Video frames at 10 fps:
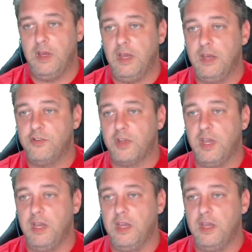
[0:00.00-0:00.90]

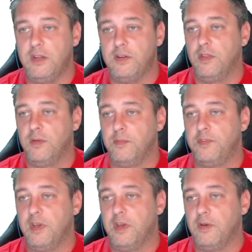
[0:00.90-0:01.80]
Educate
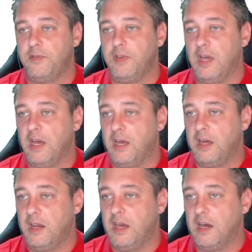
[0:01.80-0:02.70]
themselves
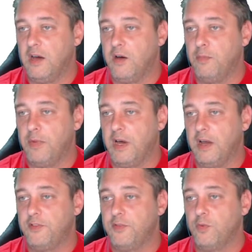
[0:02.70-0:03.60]
on how
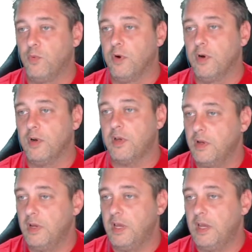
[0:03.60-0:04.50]
bots work
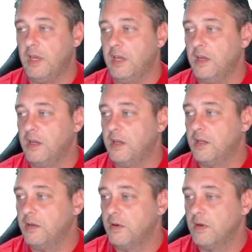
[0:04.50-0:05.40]

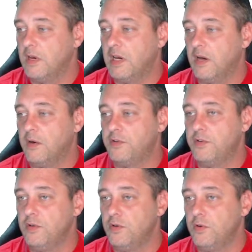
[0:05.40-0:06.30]
and how
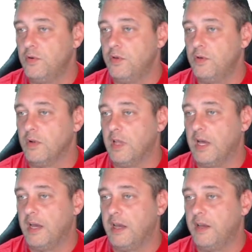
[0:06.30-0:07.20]
to
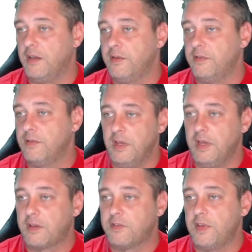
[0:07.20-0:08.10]
utilize
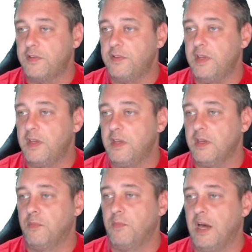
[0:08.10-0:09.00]
existing
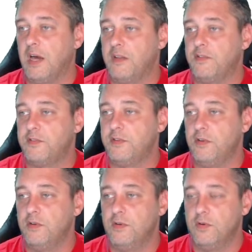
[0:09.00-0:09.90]
bots
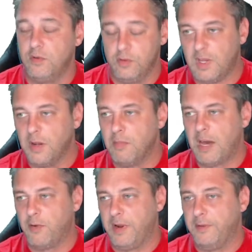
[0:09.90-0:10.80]
to
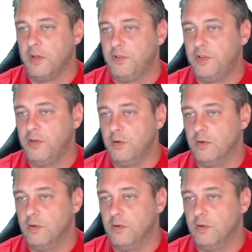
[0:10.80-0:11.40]
moderate. 2.